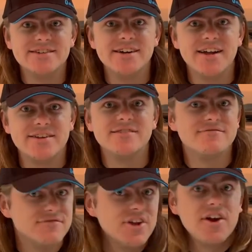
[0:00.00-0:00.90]
And
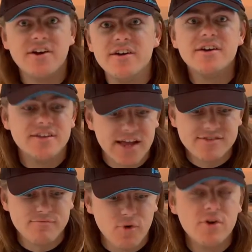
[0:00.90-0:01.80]
you know, that's
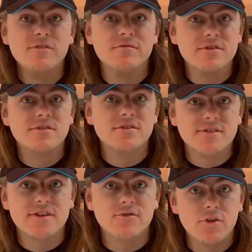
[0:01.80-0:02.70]
important because
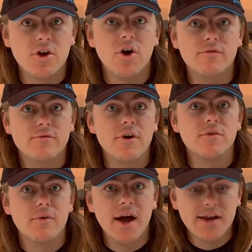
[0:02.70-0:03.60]
I do a lot of off-road
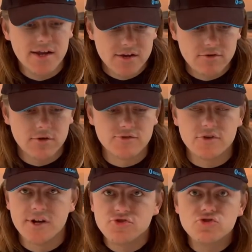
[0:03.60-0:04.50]
riding,
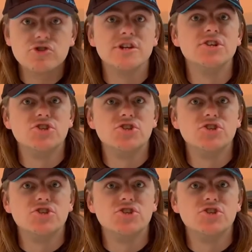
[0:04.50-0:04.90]
cross-country,